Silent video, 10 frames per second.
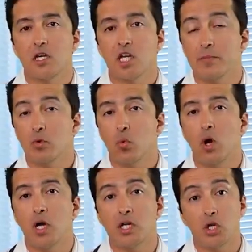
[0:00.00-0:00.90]
Number
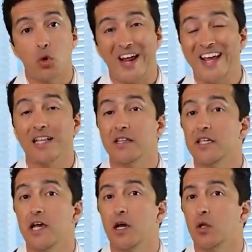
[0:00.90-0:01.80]
one, your
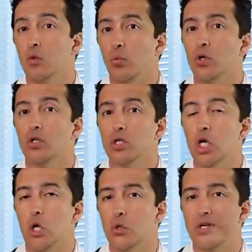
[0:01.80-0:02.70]
LDL will
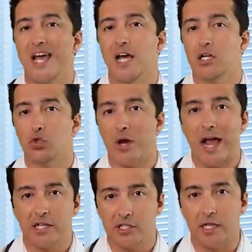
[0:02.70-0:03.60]
go down
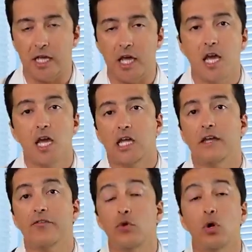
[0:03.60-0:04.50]
drastically.
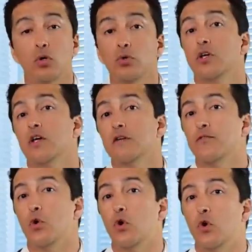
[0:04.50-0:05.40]
If you are looking
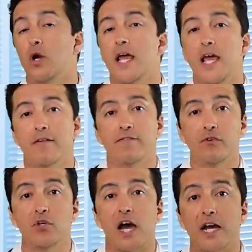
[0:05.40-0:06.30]
for a
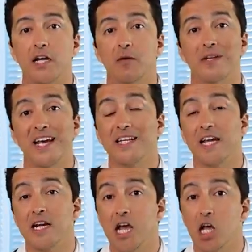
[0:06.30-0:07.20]
food item that
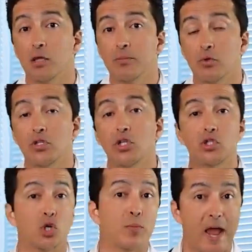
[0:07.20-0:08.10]
can help
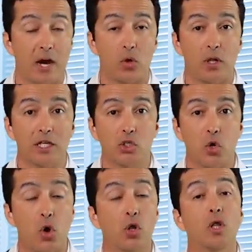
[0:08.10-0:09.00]
reduce your bad
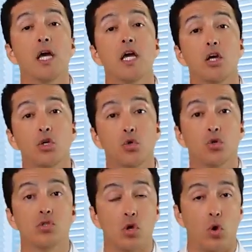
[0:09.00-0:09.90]
cholesterol,
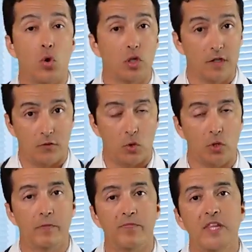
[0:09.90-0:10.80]
use olive
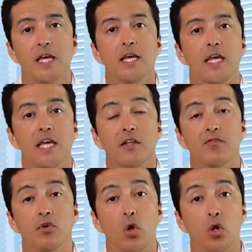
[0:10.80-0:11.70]
oil.
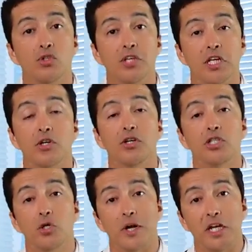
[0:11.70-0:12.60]
It will also
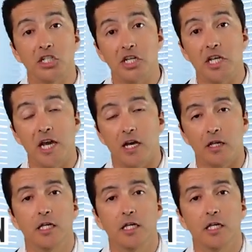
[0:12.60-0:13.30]
increase your HDL.